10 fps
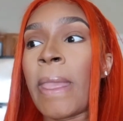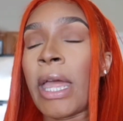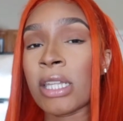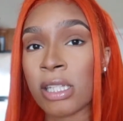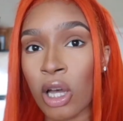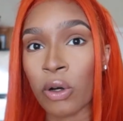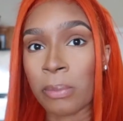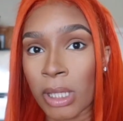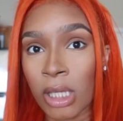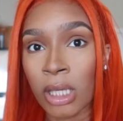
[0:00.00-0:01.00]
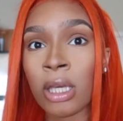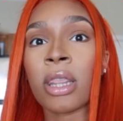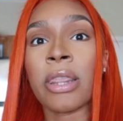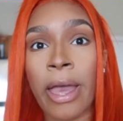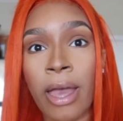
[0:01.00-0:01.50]
and told me
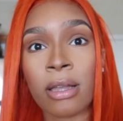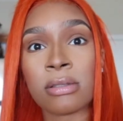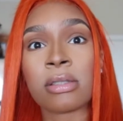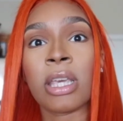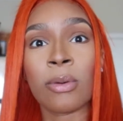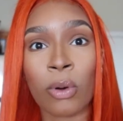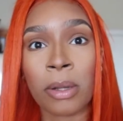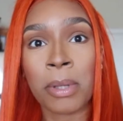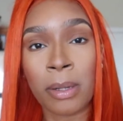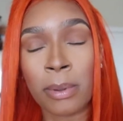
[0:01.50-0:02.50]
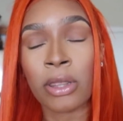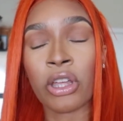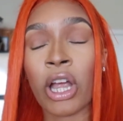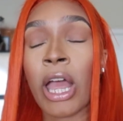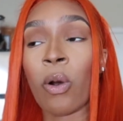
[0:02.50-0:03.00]
that he wanted me to be
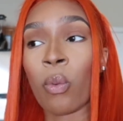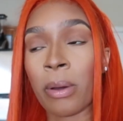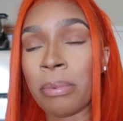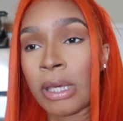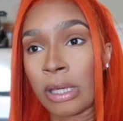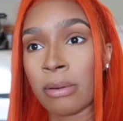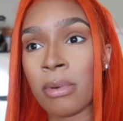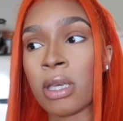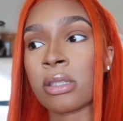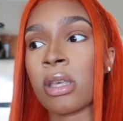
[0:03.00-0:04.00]
there at 1 p.m.